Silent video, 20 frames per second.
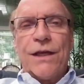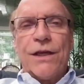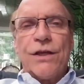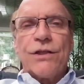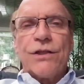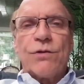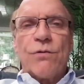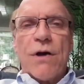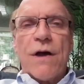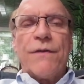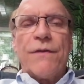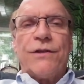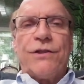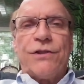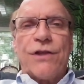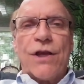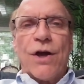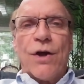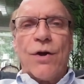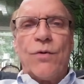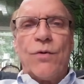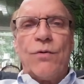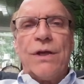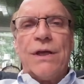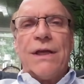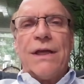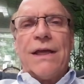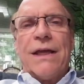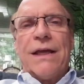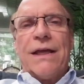So on the show,
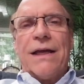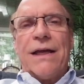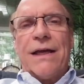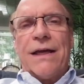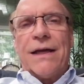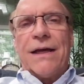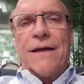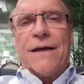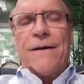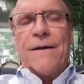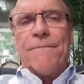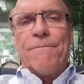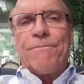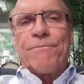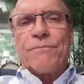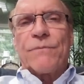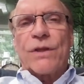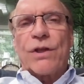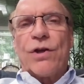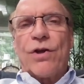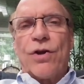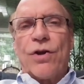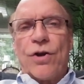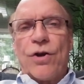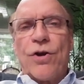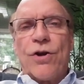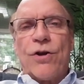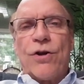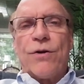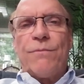
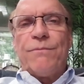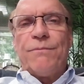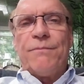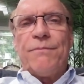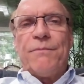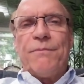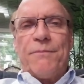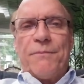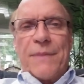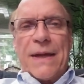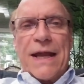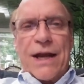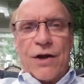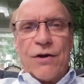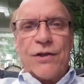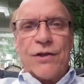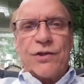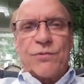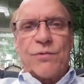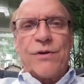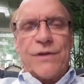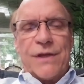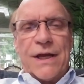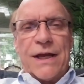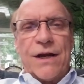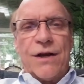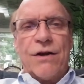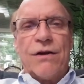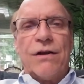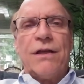her parents were
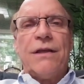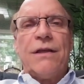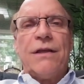there